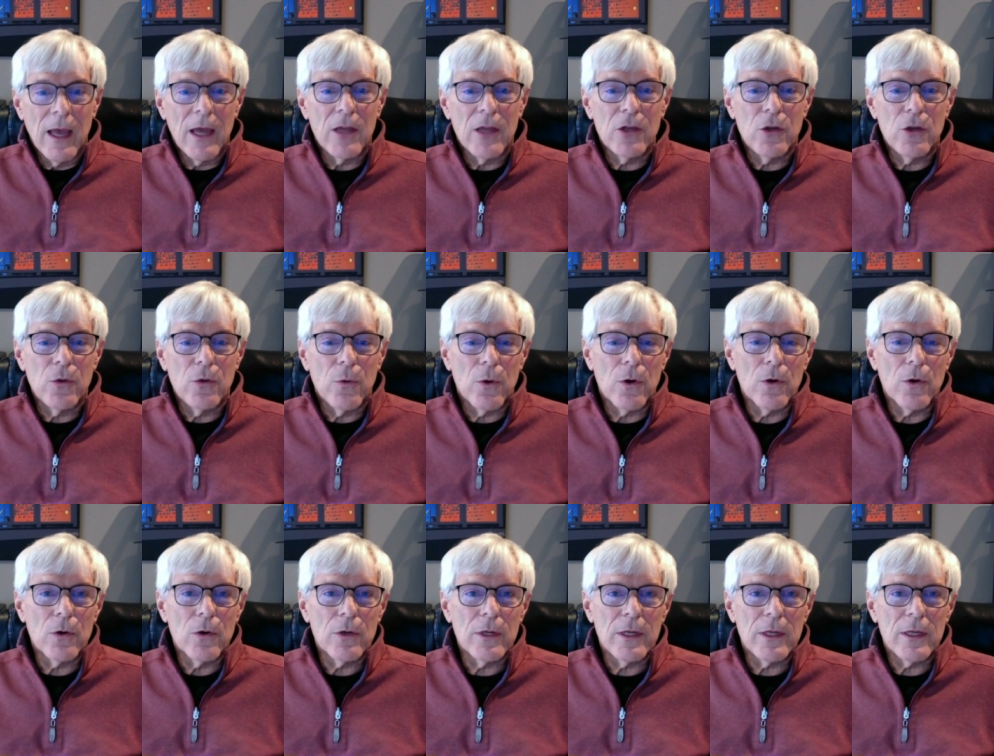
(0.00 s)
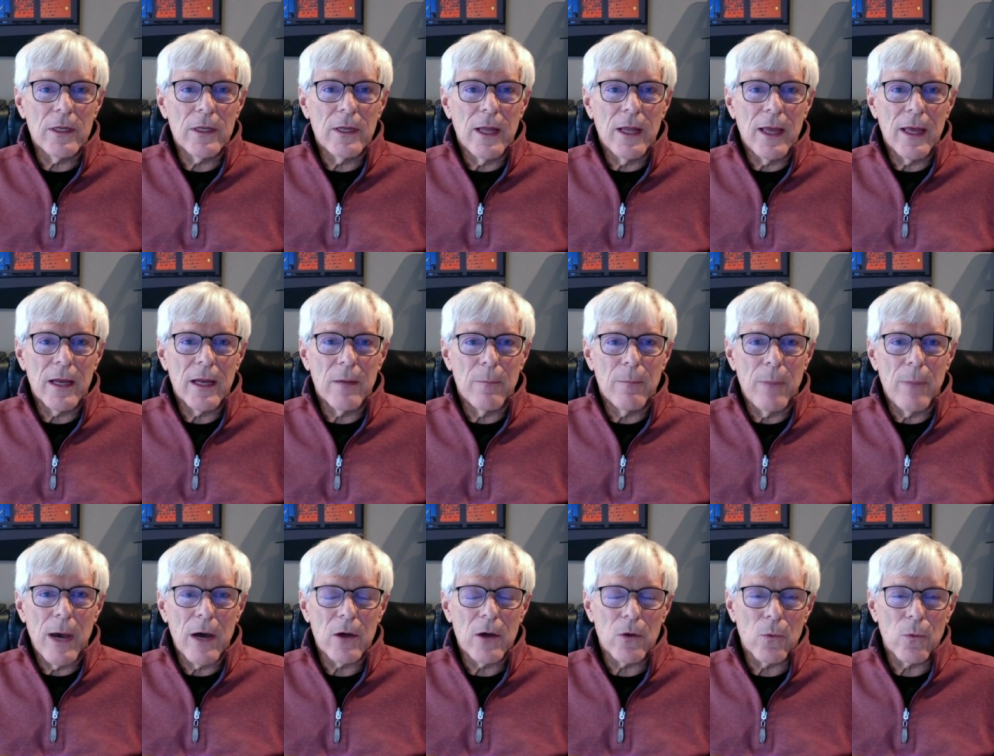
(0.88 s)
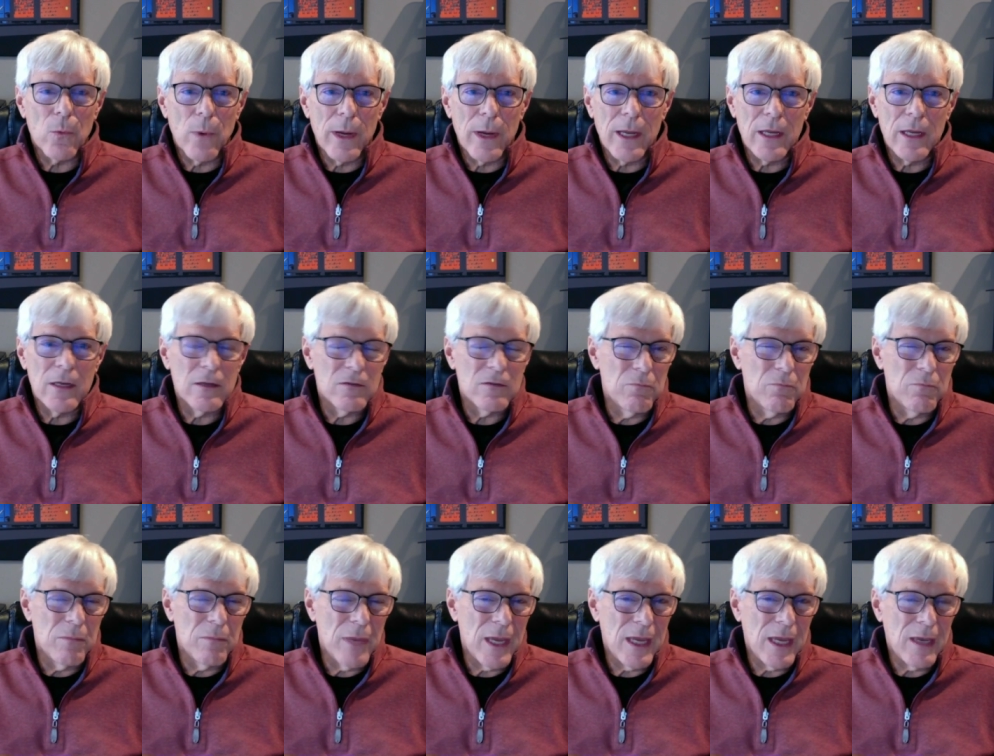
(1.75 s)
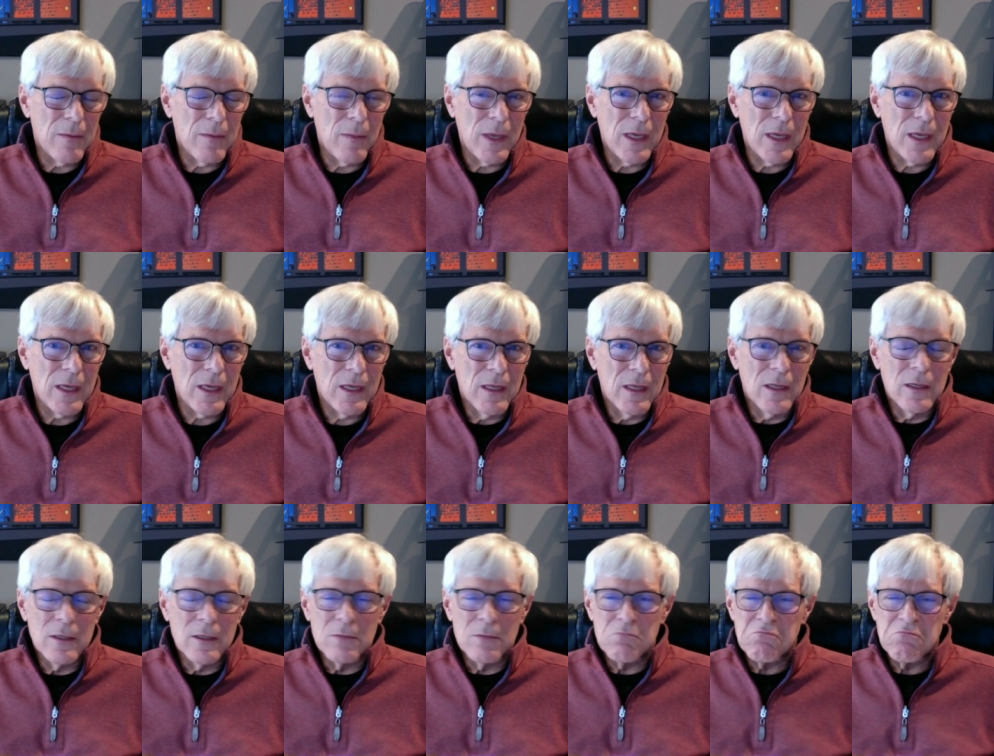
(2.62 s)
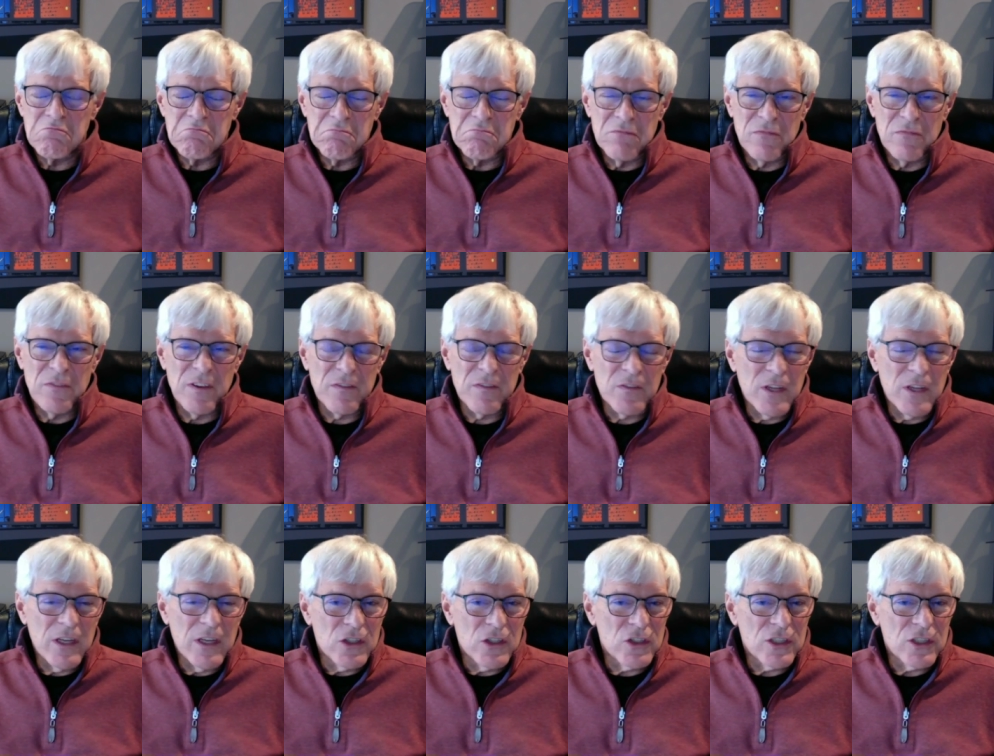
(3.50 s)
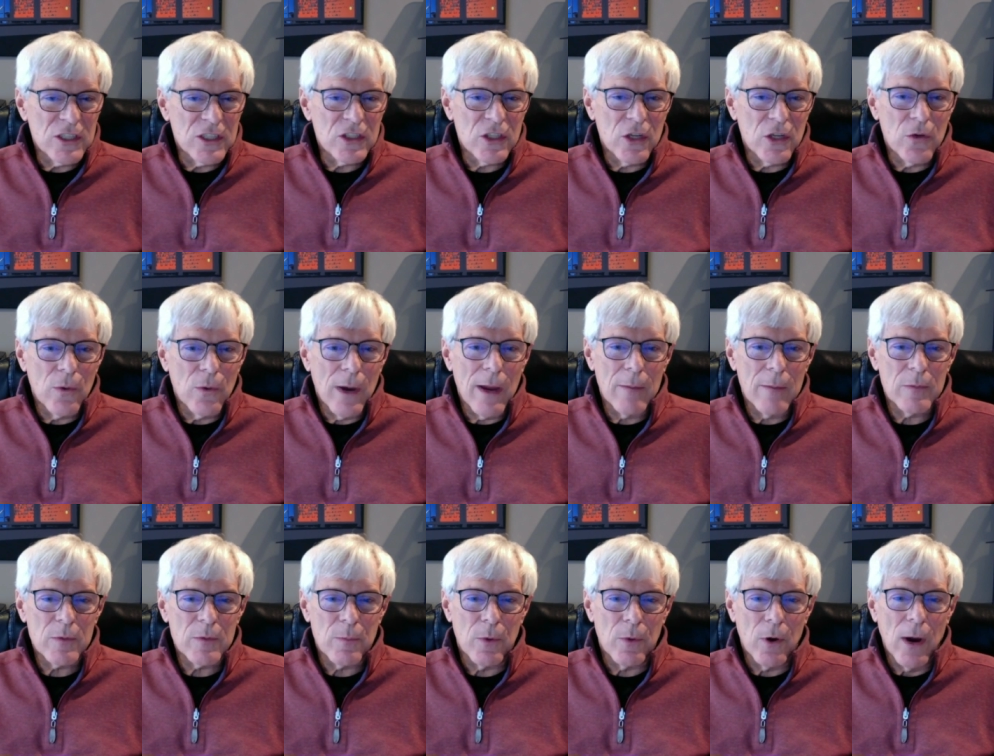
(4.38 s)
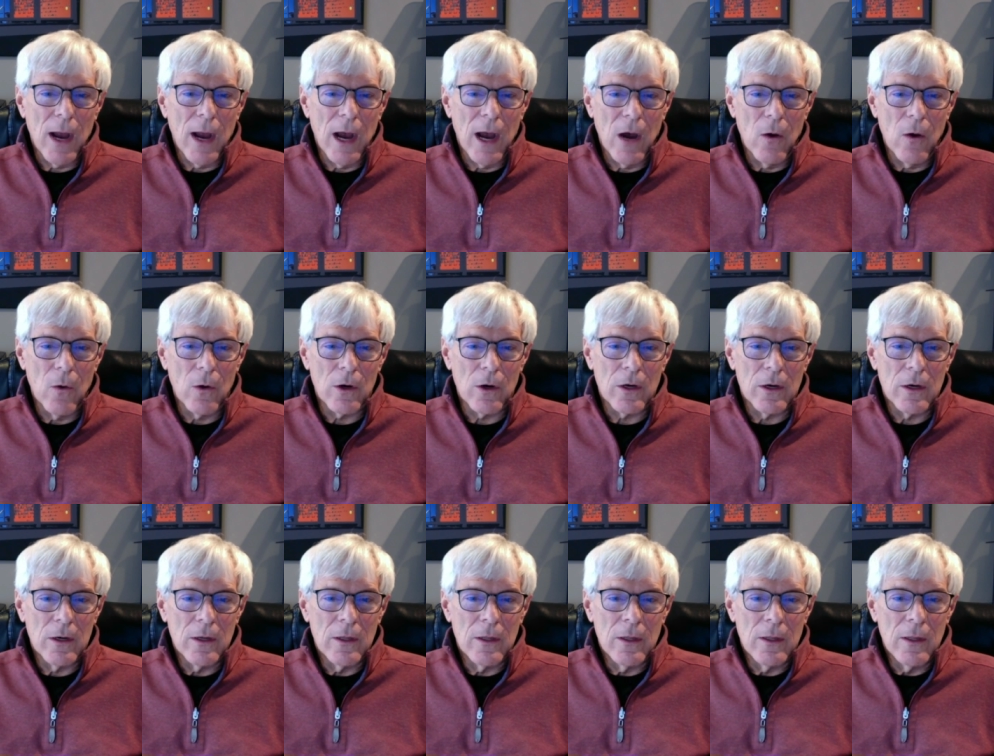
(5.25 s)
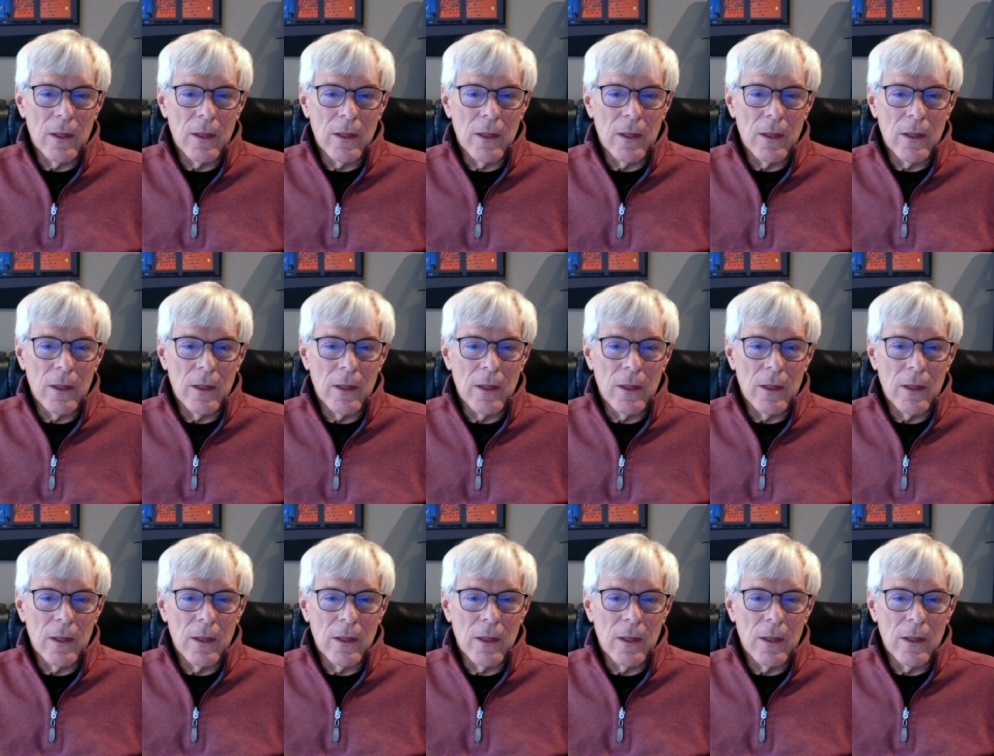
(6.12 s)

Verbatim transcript: And you earn it at about a rate of maybe 50 to 60 grams per hour.